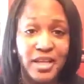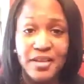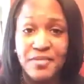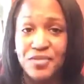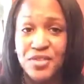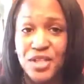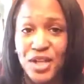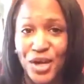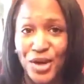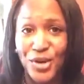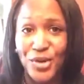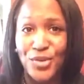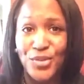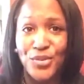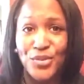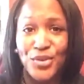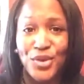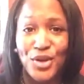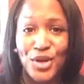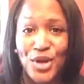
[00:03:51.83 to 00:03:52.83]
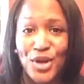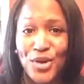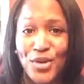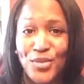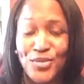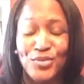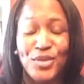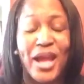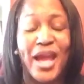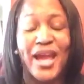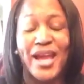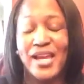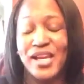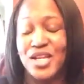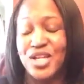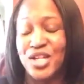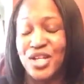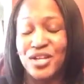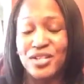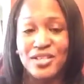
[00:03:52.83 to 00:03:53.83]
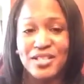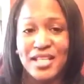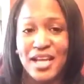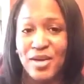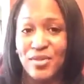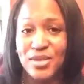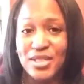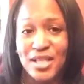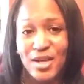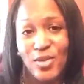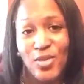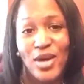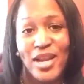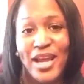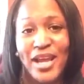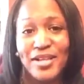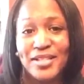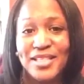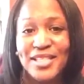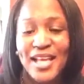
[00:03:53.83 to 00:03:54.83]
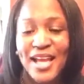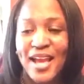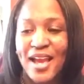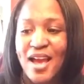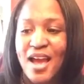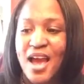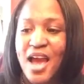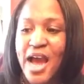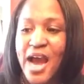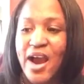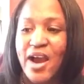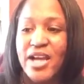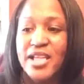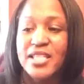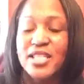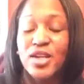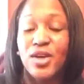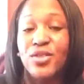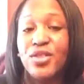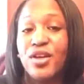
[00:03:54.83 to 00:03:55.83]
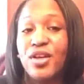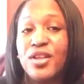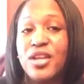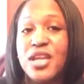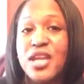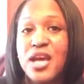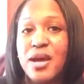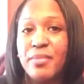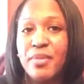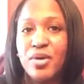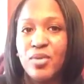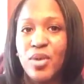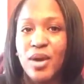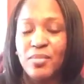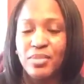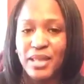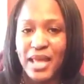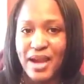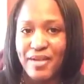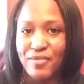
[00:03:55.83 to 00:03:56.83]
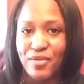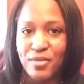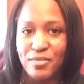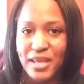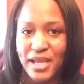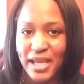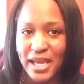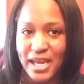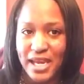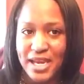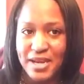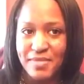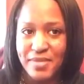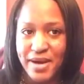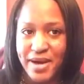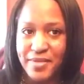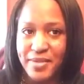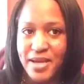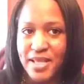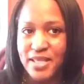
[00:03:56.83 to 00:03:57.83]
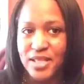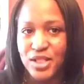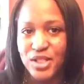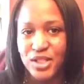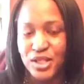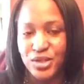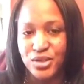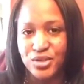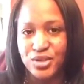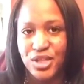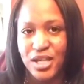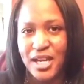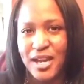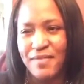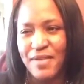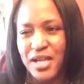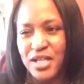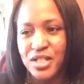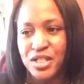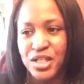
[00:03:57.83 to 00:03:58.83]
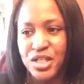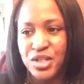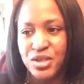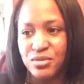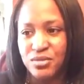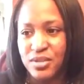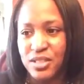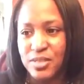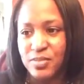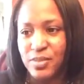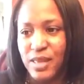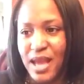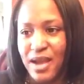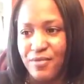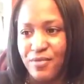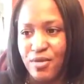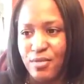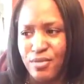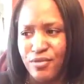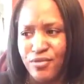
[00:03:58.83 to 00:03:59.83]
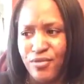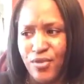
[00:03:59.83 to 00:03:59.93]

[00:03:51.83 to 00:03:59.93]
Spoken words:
If so, hey, share this out with someone else. All right, so the number 1 platform that came up in the search, and I've actually used this platform